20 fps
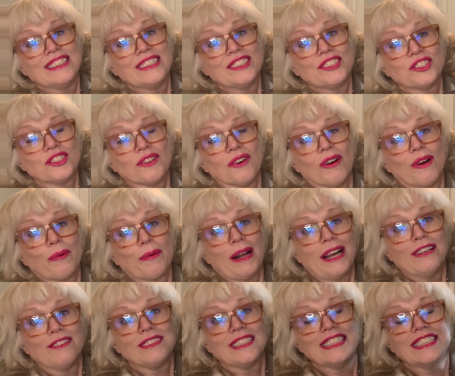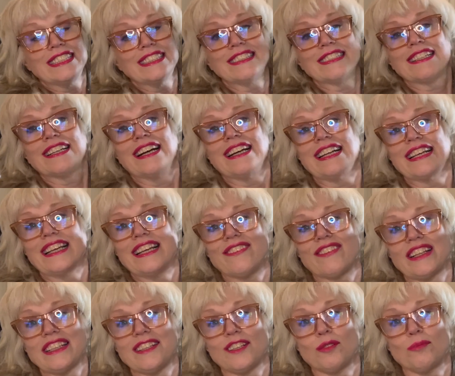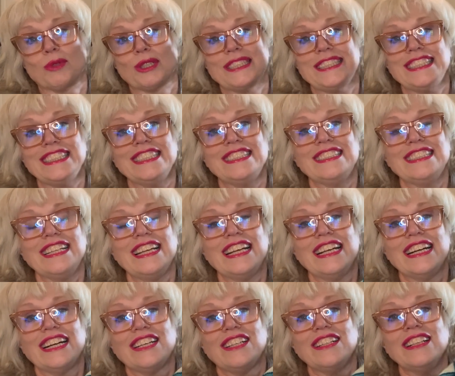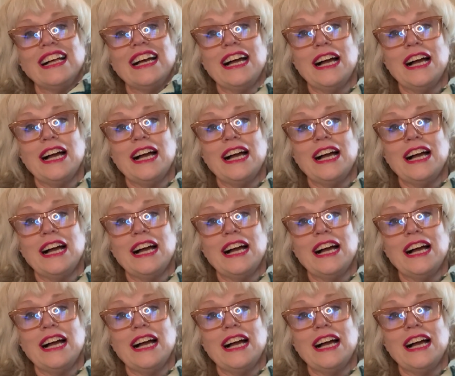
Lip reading: to go around it to kind of give it a little more detail.